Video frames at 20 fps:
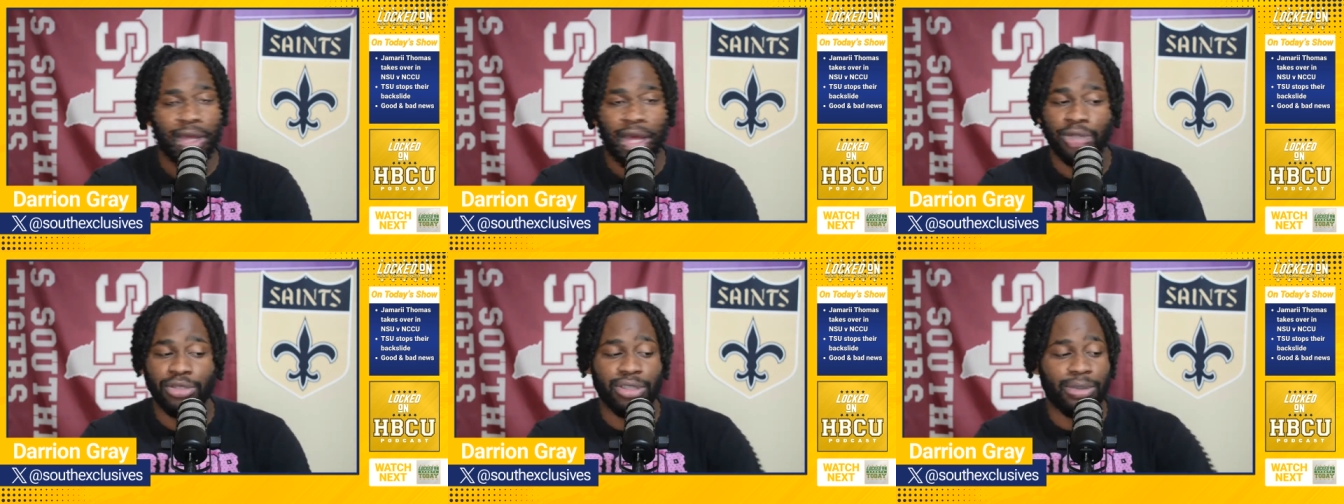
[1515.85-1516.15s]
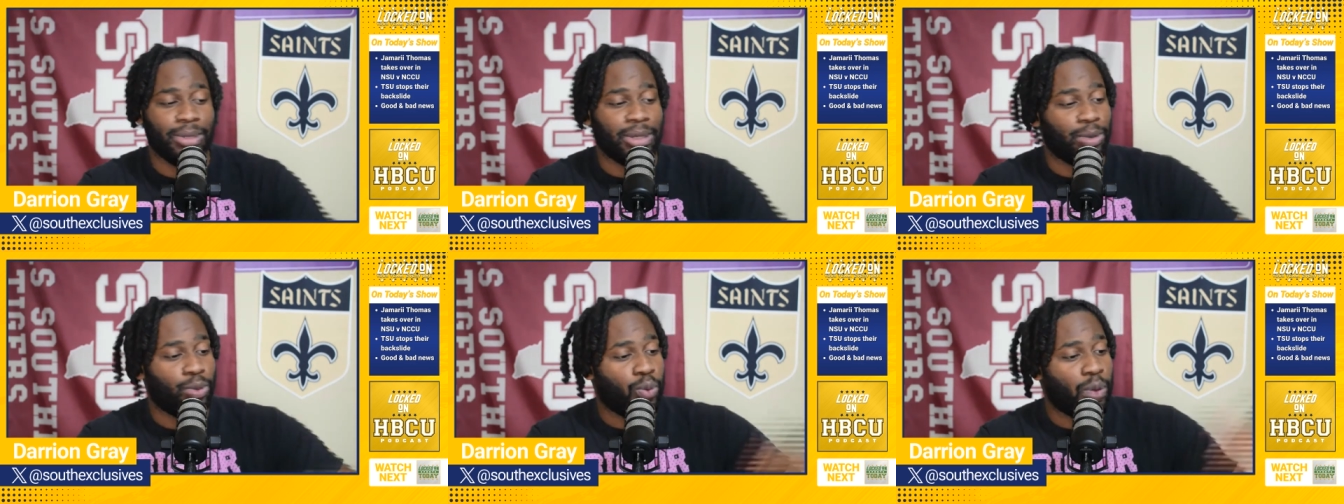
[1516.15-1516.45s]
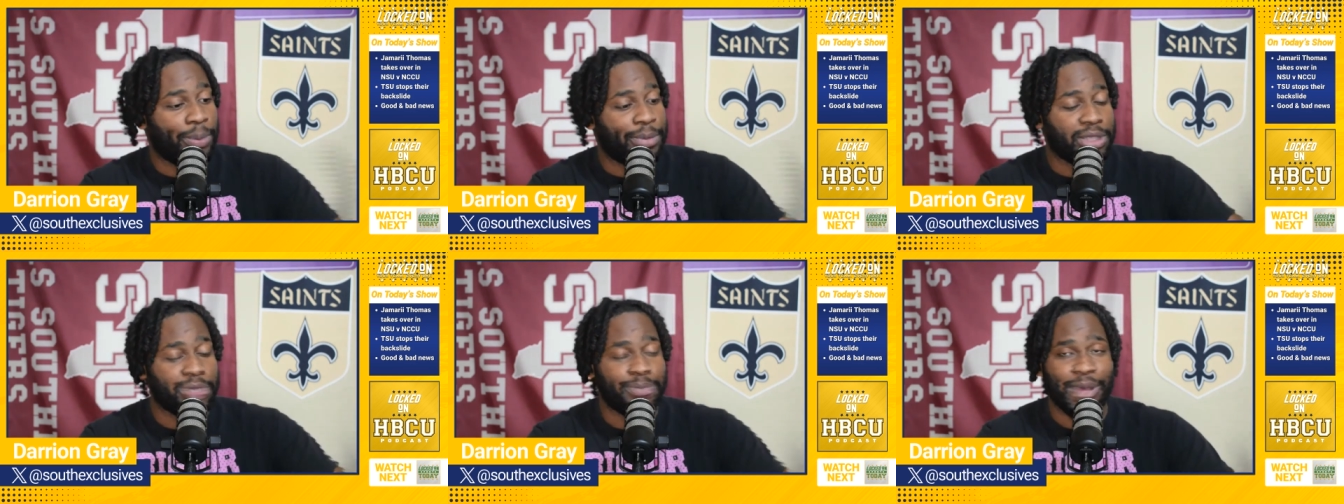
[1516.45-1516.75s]
I'm talking about
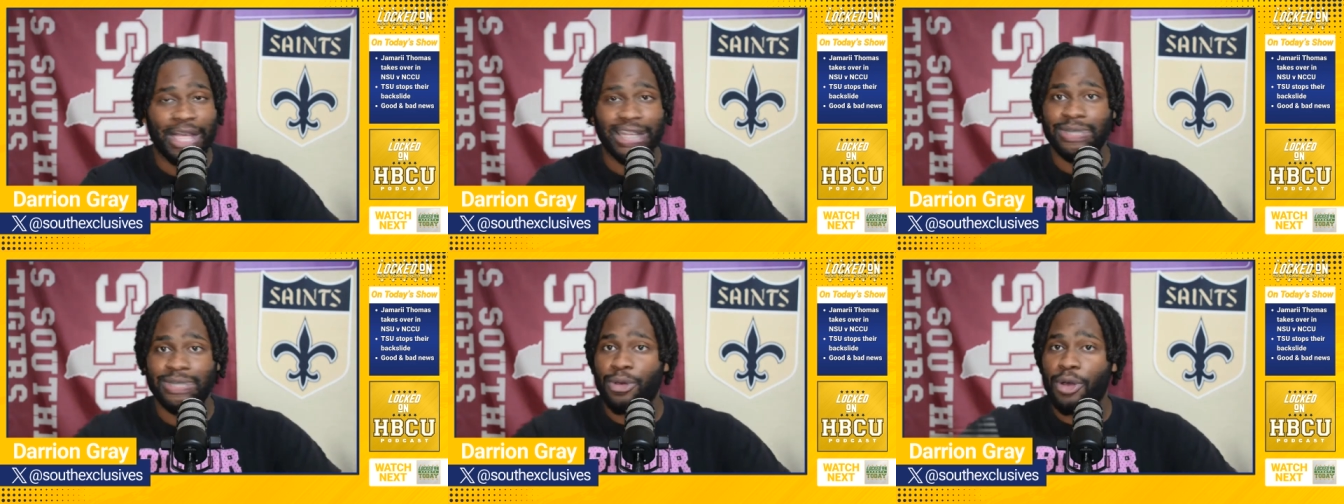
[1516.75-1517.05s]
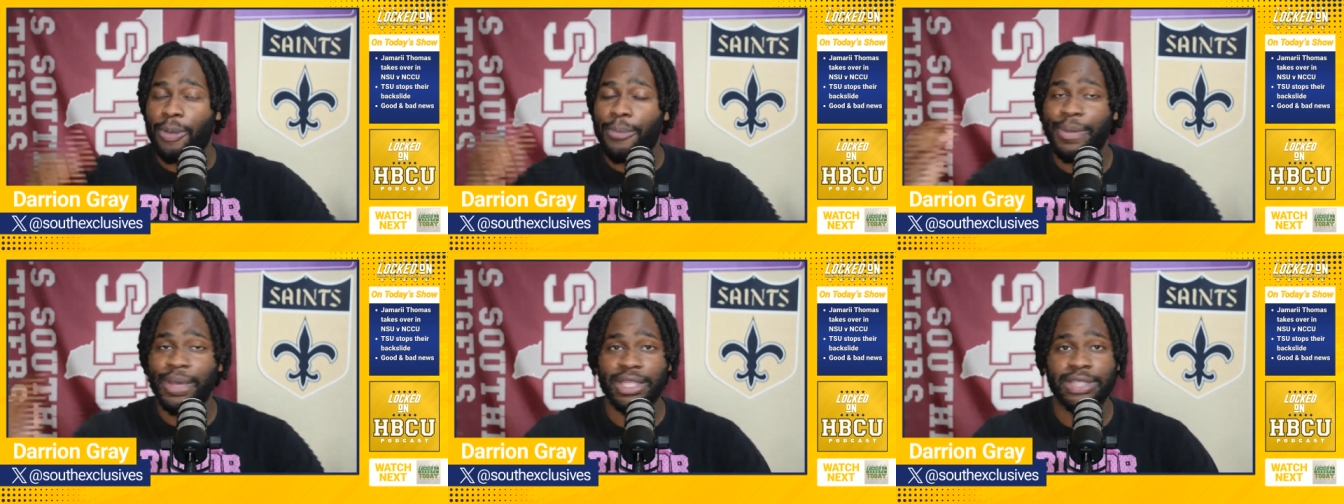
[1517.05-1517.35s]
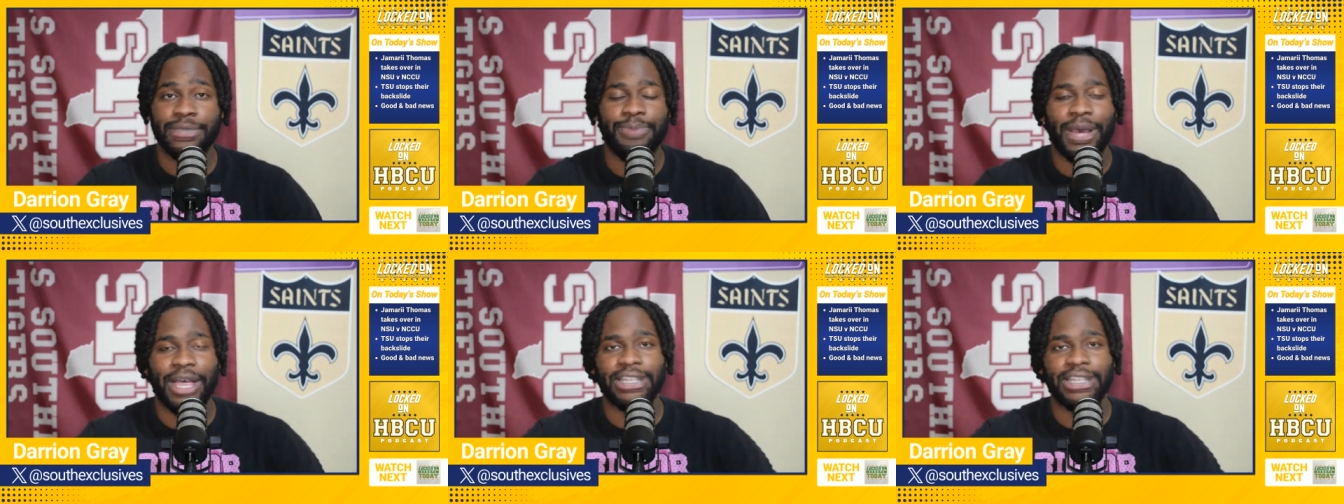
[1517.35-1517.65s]
women's basketball,
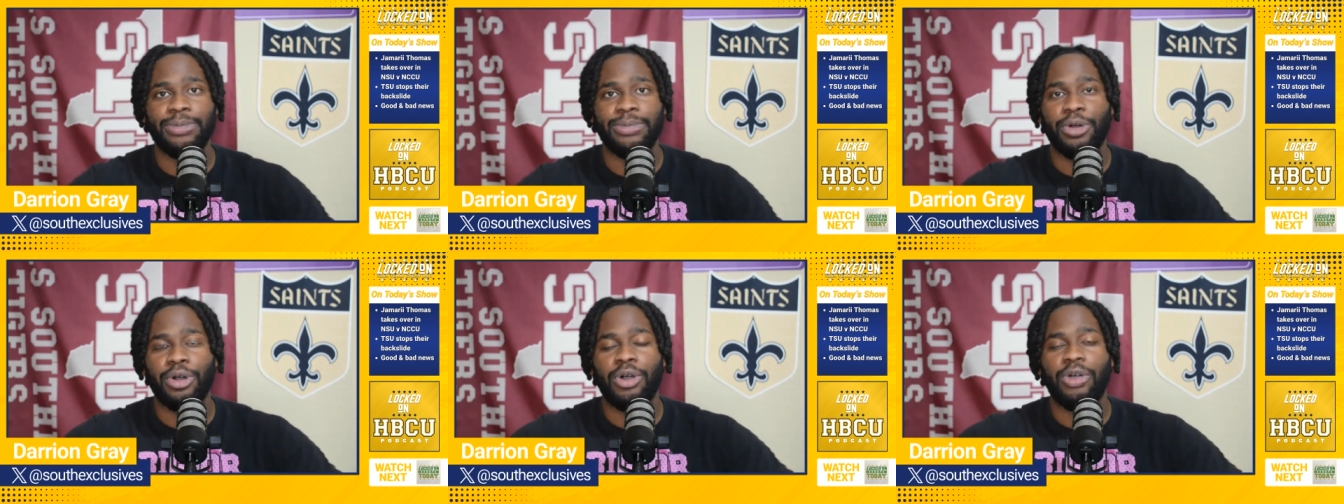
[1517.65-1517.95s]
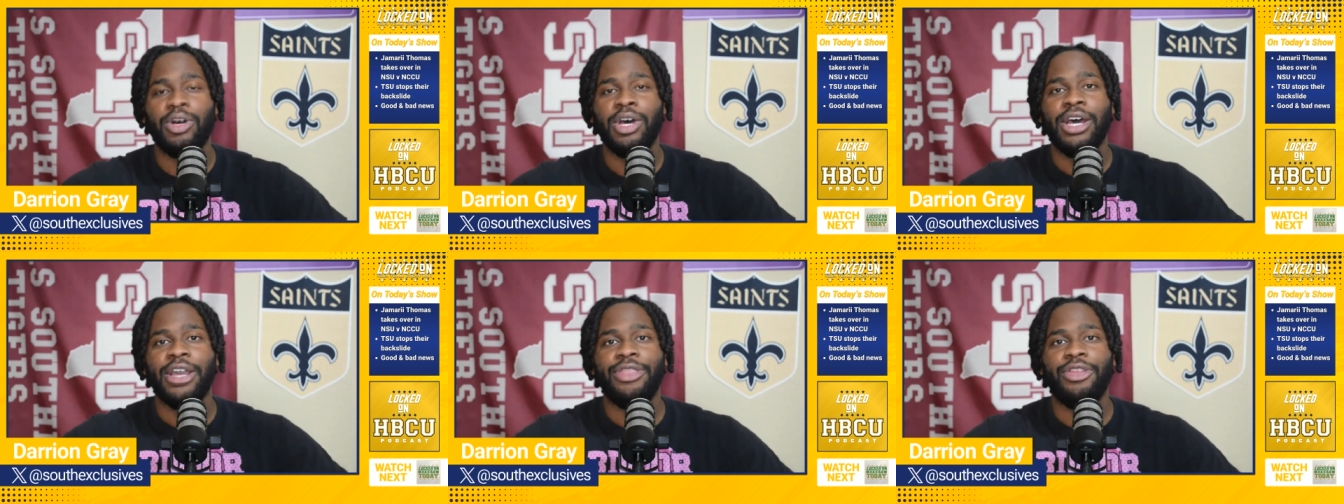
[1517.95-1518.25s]
men's basketball.